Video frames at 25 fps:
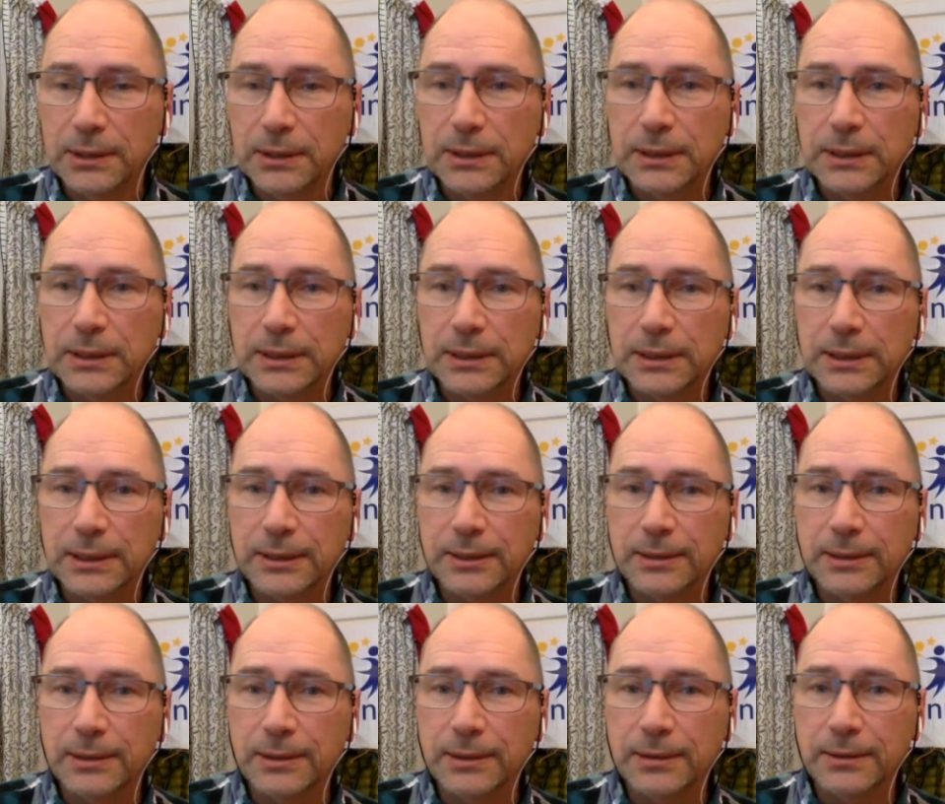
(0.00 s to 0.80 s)

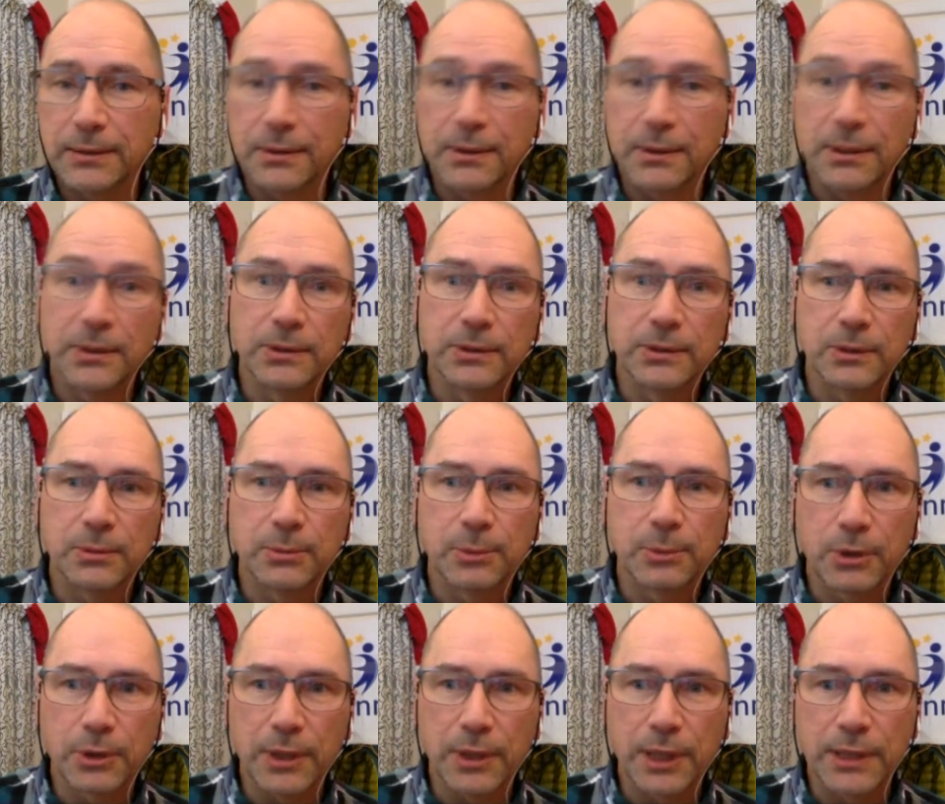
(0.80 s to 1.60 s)
You know, the YouTube
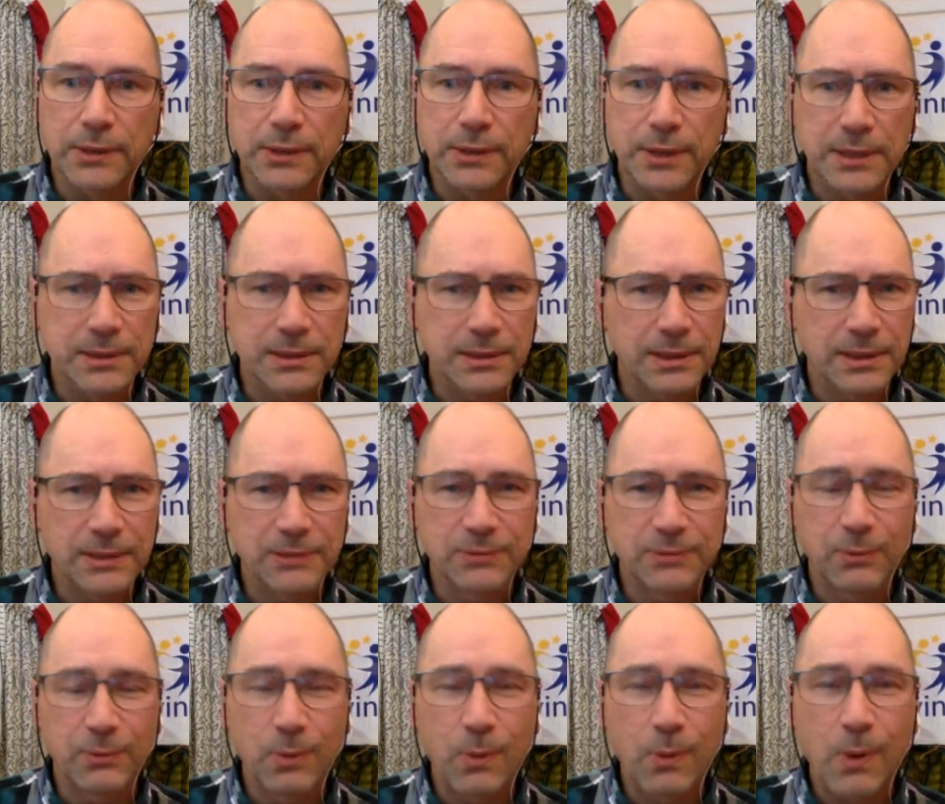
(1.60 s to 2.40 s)
connection is
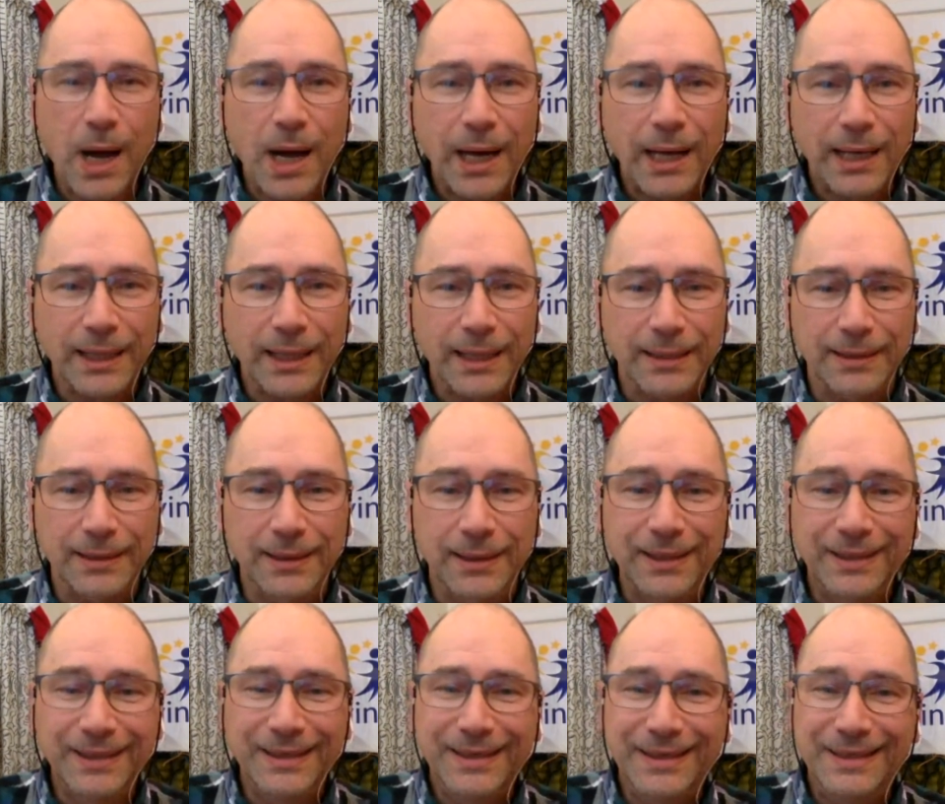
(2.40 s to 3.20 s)
wild.
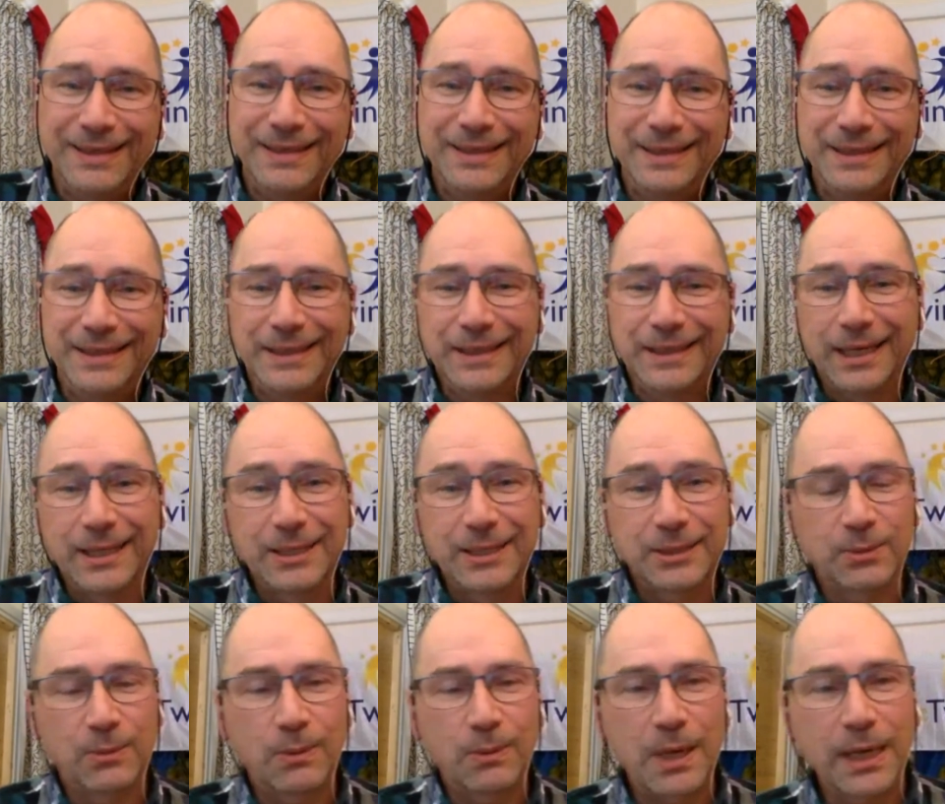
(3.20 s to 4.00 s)

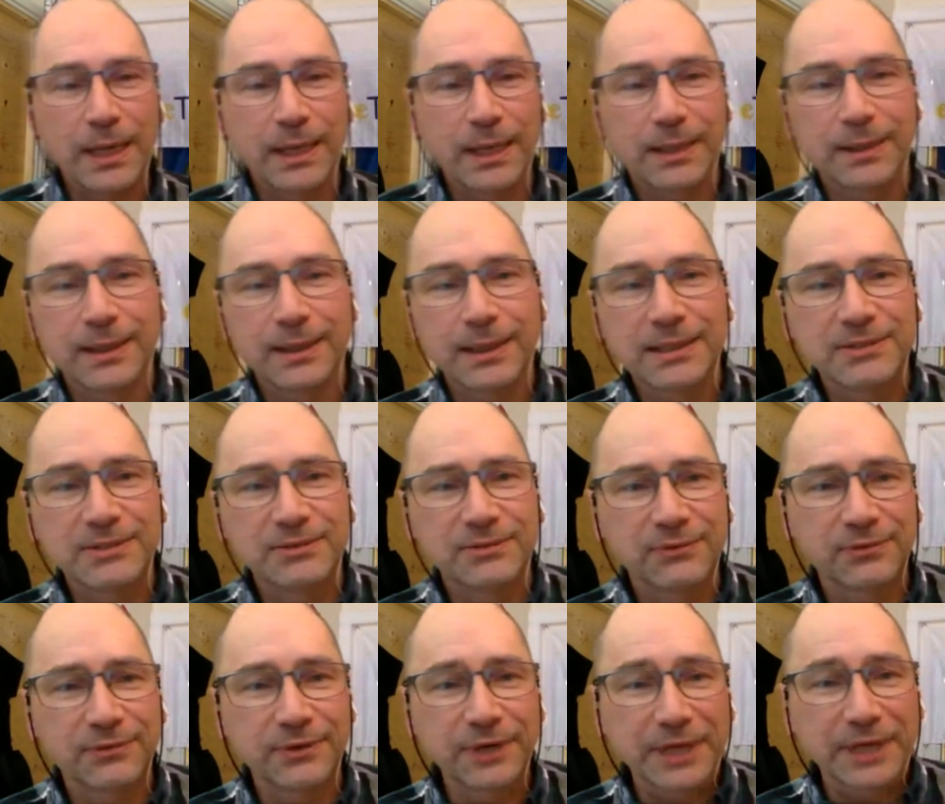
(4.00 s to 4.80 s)
It's wild that it's
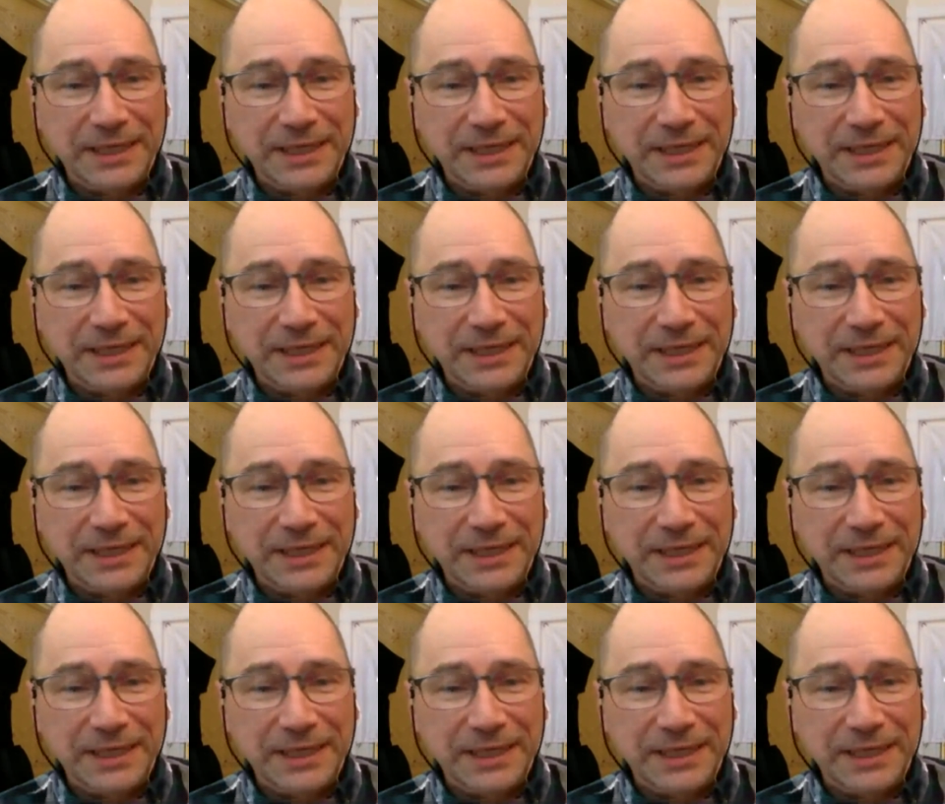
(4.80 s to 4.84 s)
free.